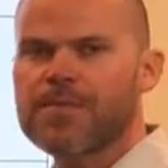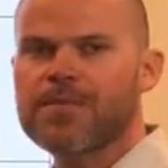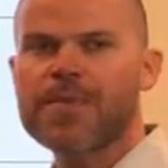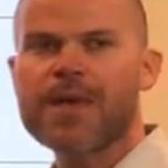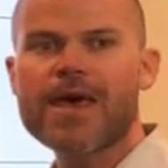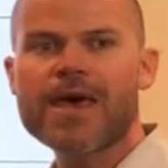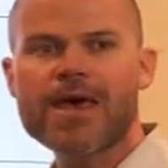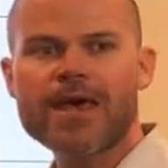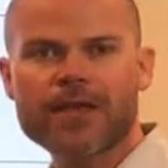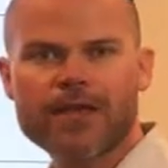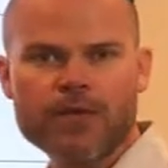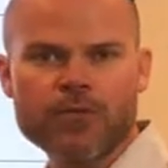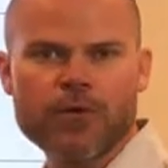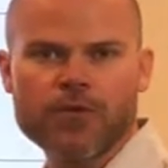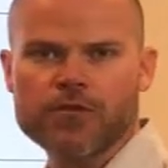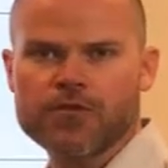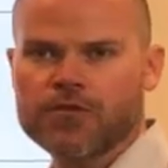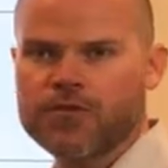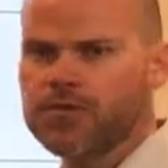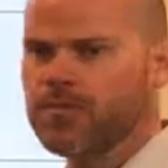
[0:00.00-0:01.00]

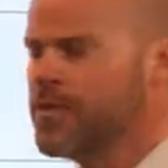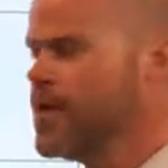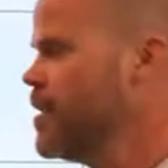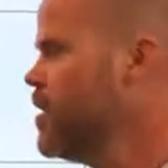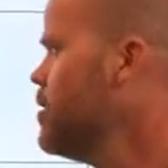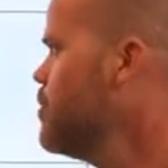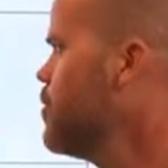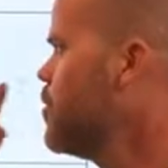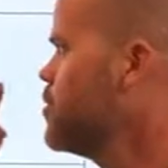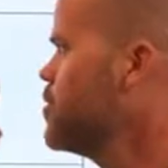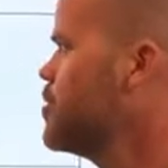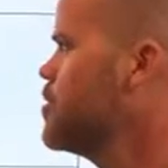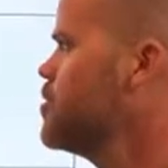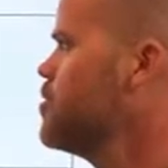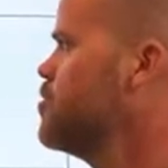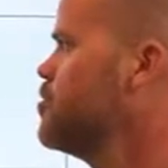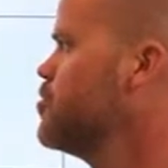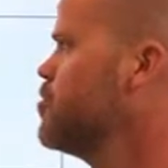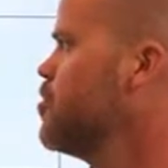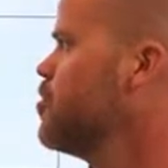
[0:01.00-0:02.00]
pedimos.
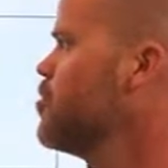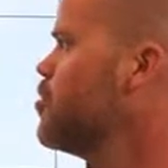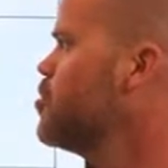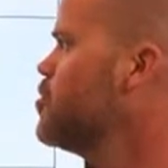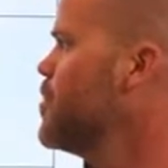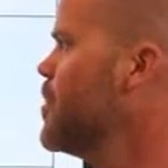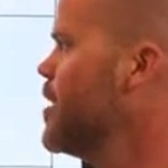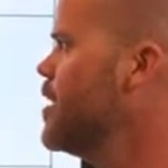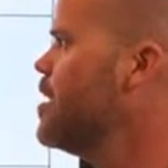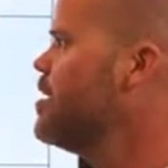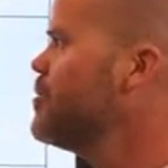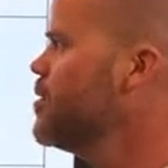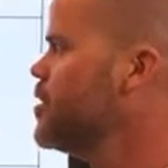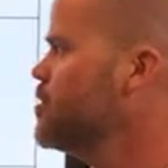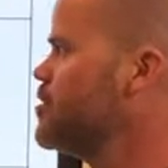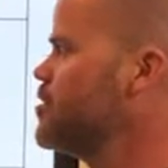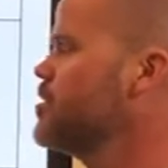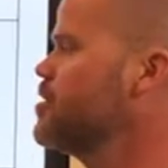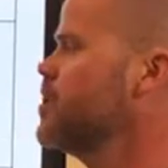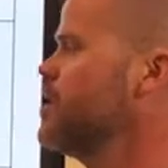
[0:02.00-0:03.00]
Pedimos. Nosotros
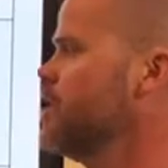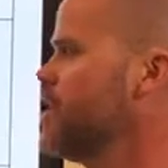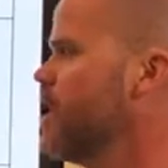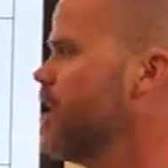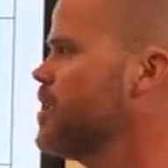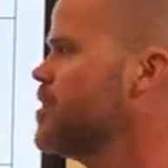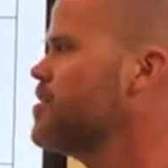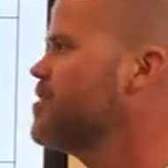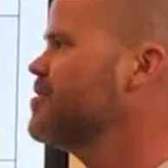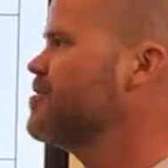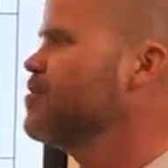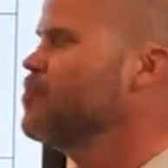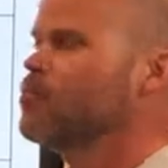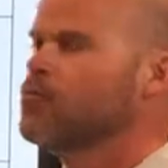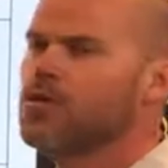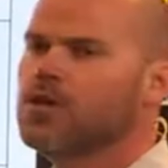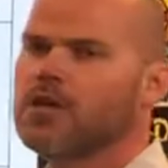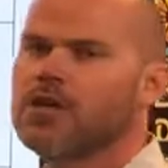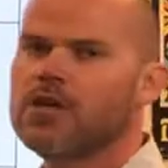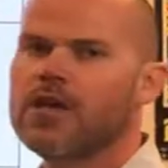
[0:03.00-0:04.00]
pedimos, and that is
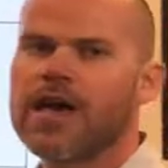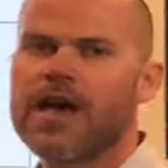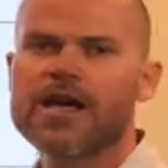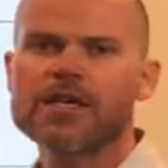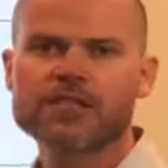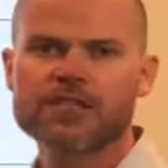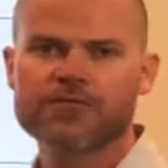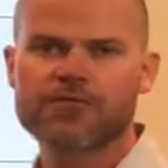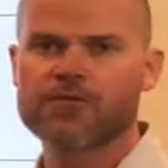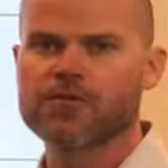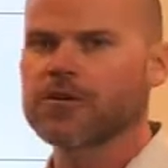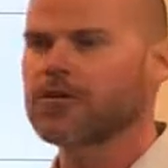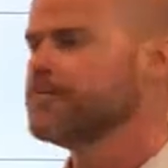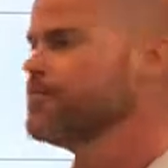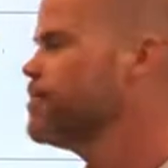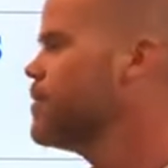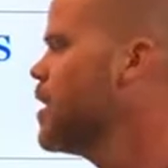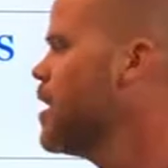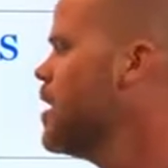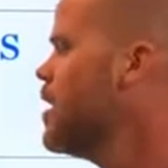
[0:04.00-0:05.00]
we ask for.
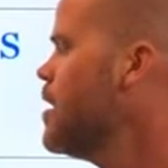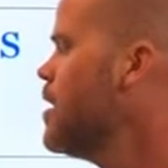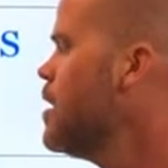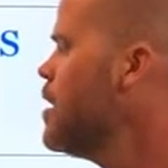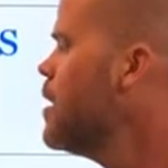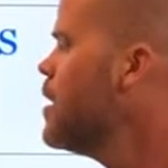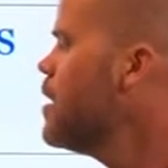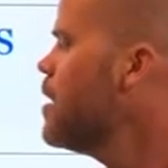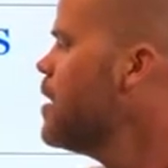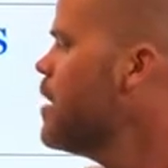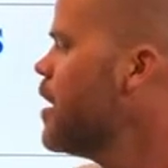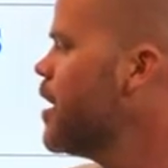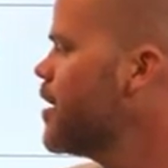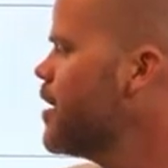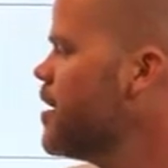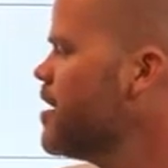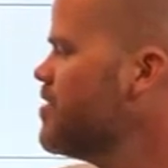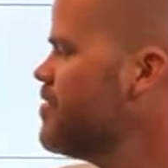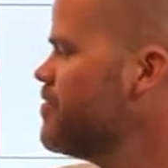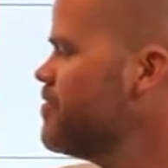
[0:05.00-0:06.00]

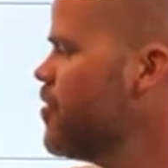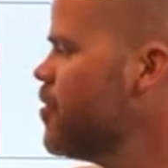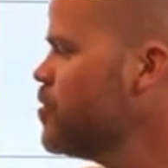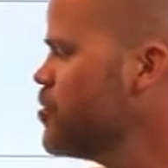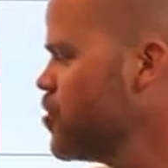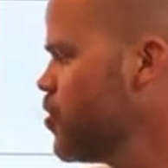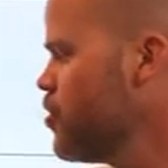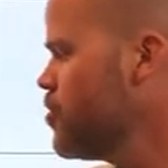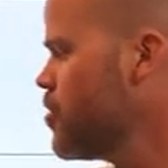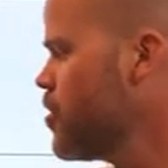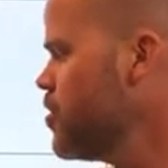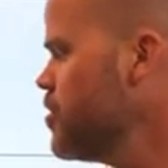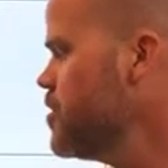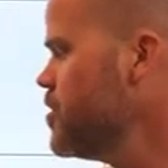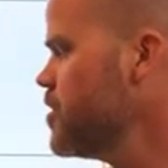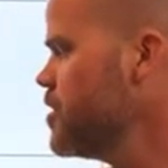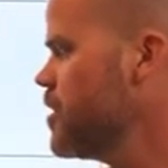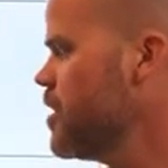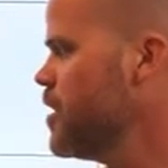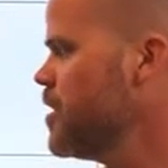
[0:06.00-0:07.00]
Again,
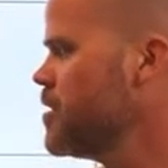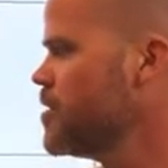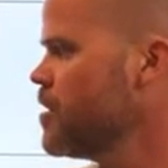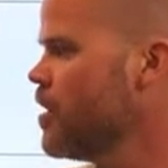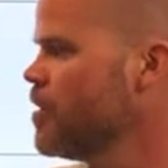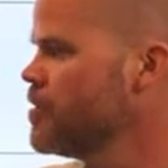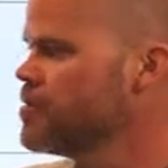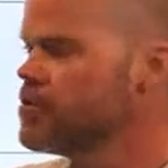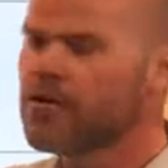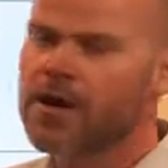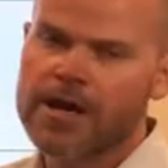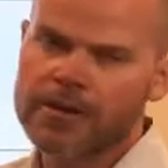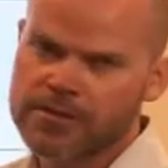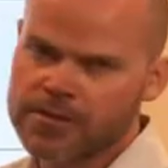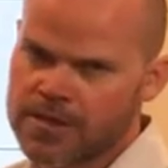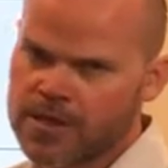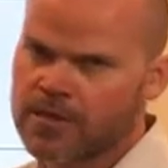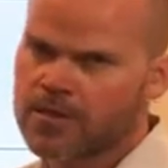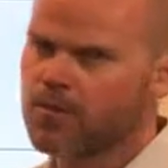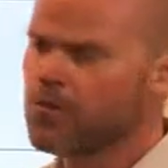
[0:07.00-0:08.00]
vosotros is also
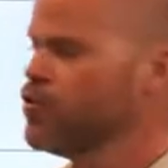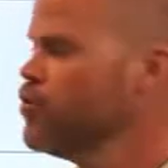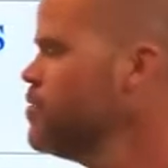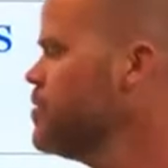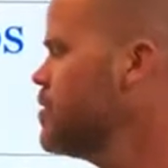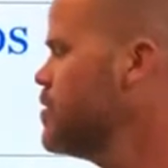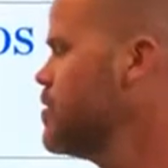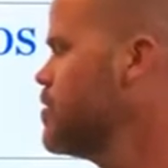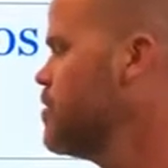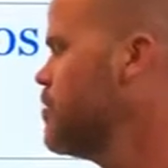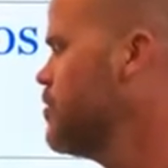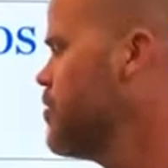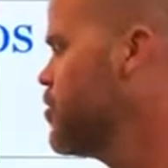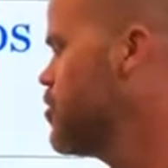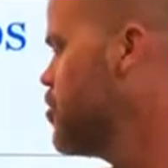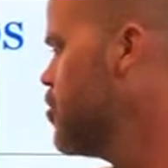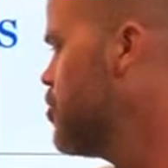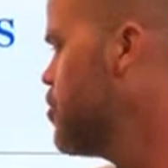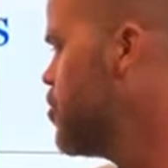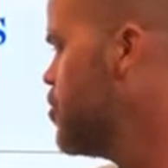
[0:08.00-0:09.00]
outside the boot, so
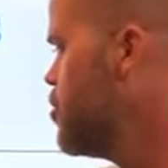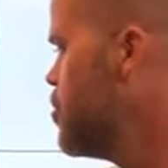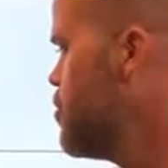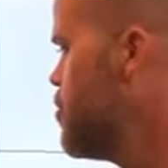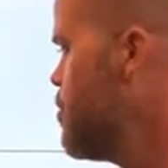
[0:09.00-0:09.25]
vosotros